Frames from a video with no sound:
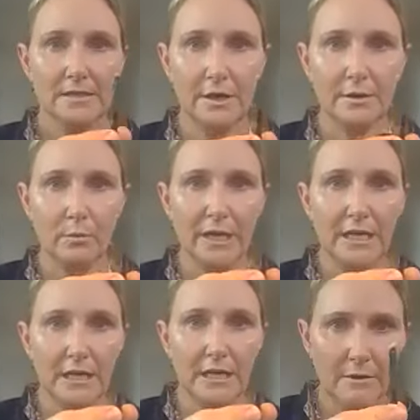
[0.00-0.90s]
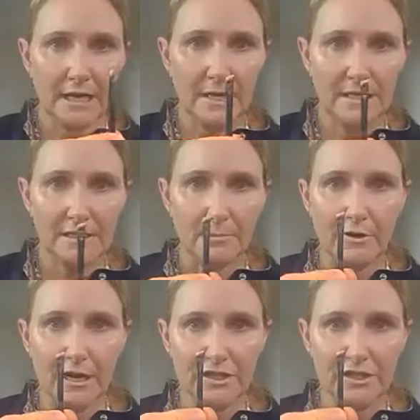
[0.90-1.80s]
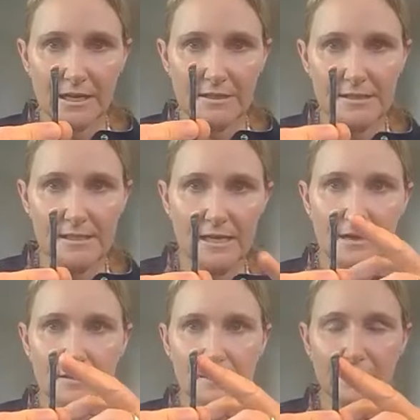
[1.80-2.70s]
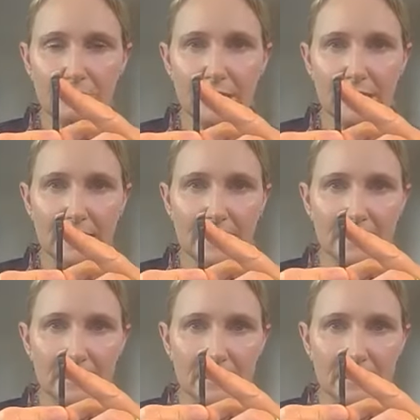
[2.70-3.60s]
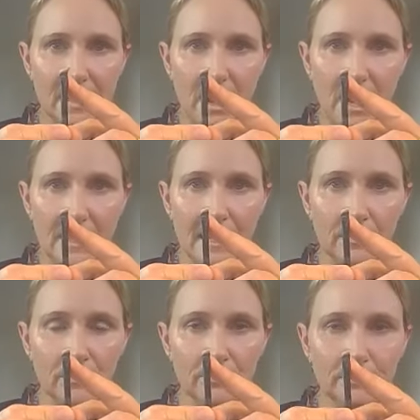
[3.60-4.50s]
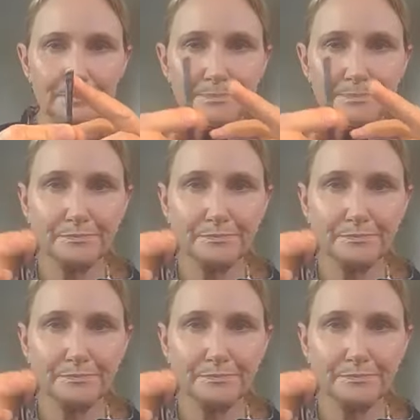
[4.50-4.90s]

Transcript: So we recommend a brush like this. See how it's got a really tight angle?